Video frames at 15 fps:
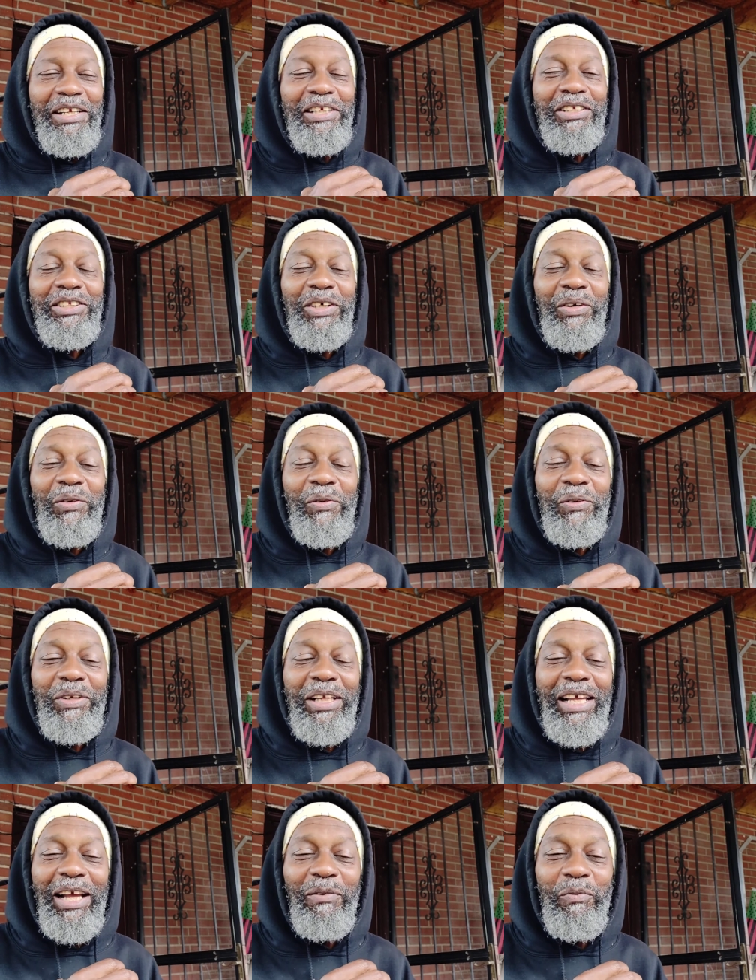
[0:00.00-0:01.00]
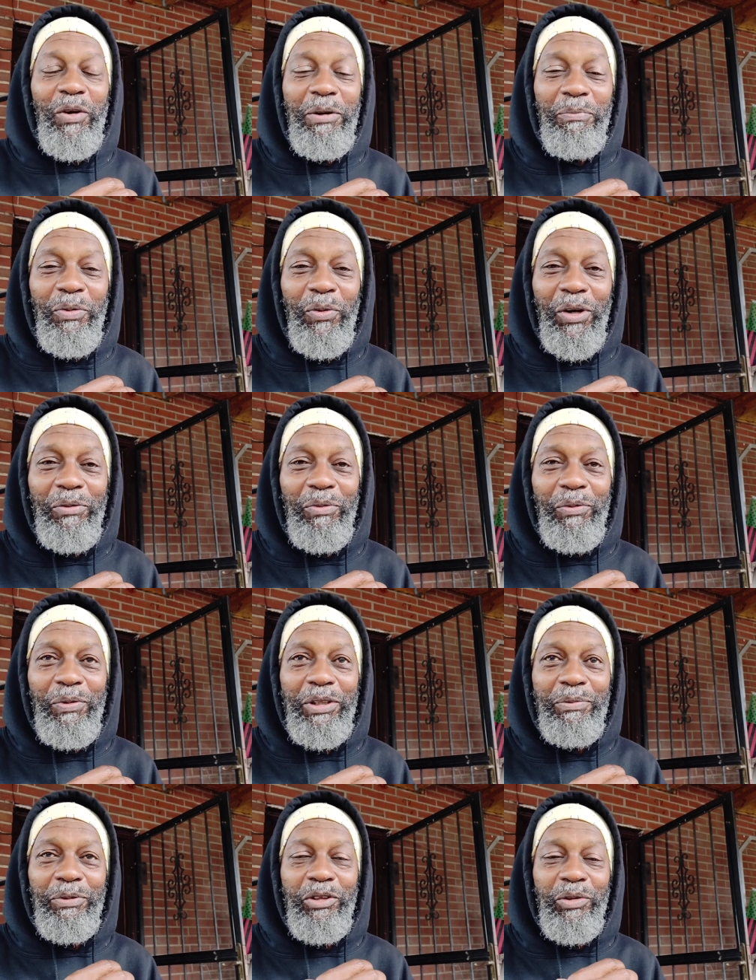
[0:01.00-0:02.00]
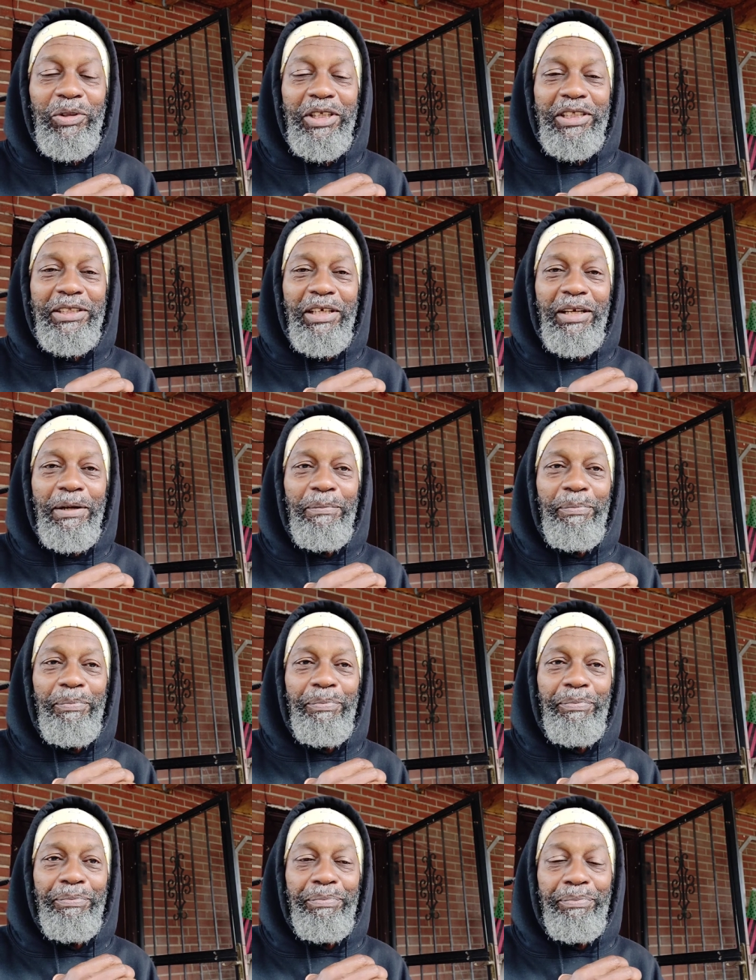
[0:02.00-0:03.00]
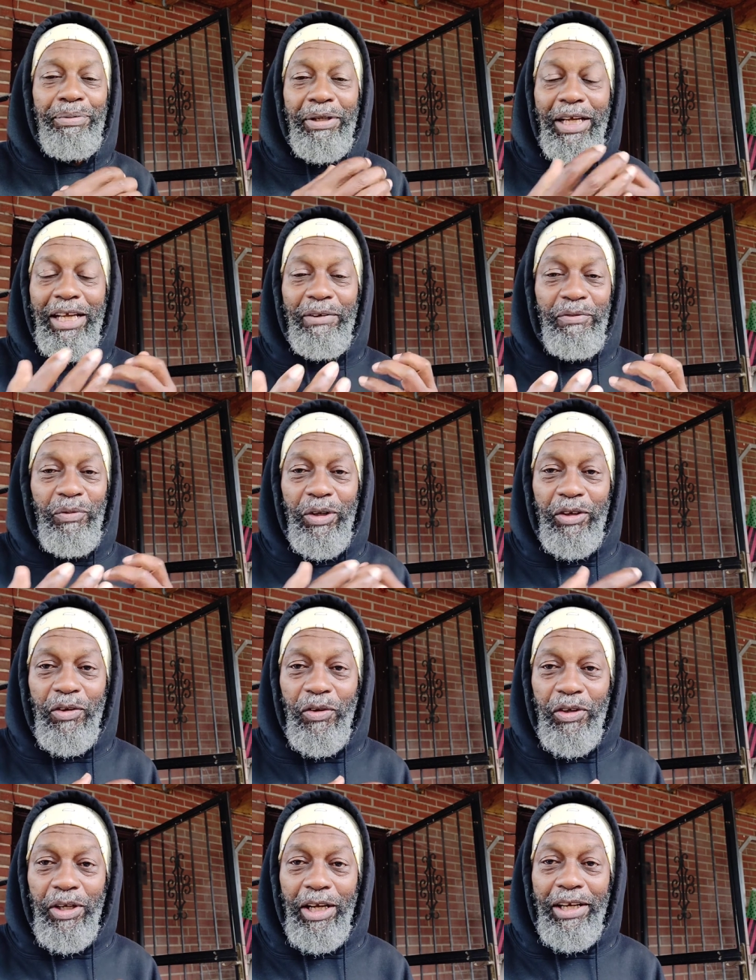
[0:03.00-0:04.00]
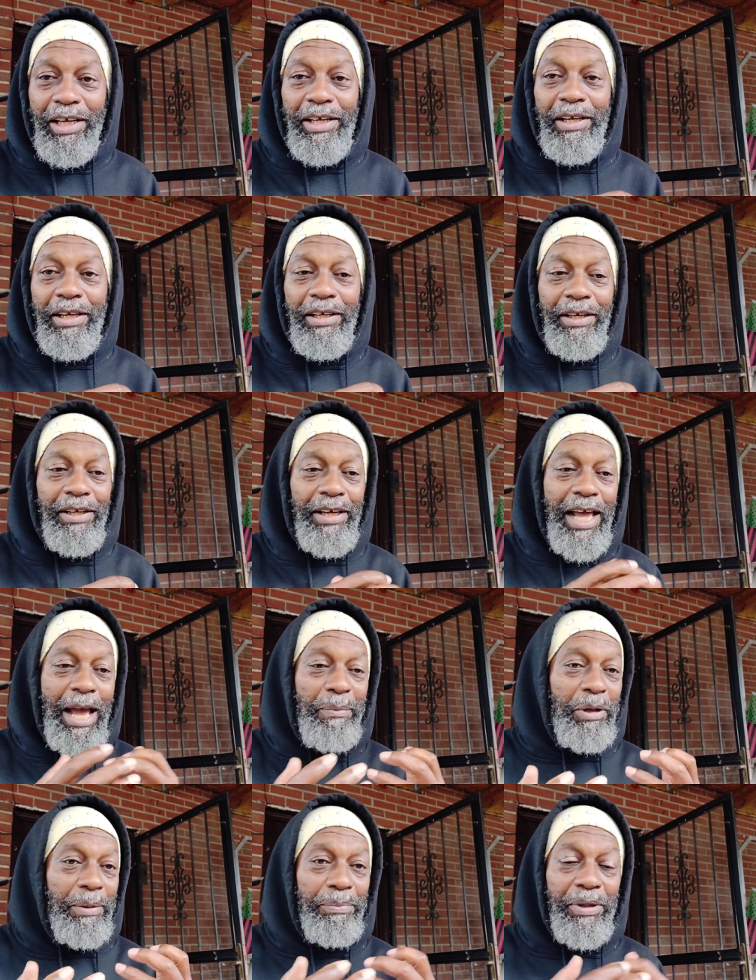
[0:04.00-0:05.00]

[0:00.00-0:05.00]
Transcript: So at one point we was doing this uh, play. We want to call it. It, it, it happened a a